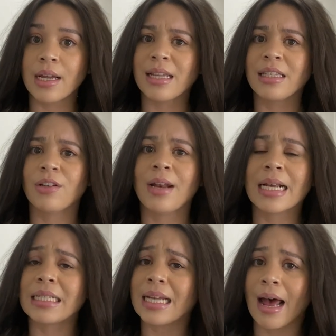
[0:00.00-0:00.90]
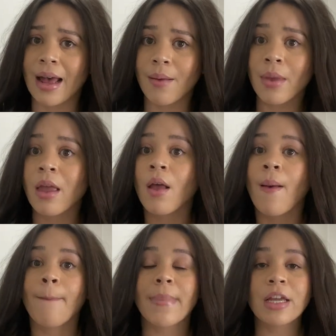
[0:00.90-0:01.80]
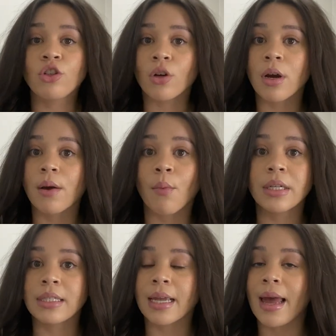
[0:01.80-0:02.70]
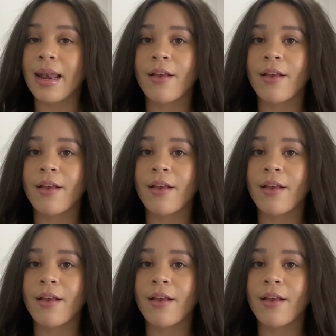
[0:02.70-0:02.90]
Until next time, make sure once again,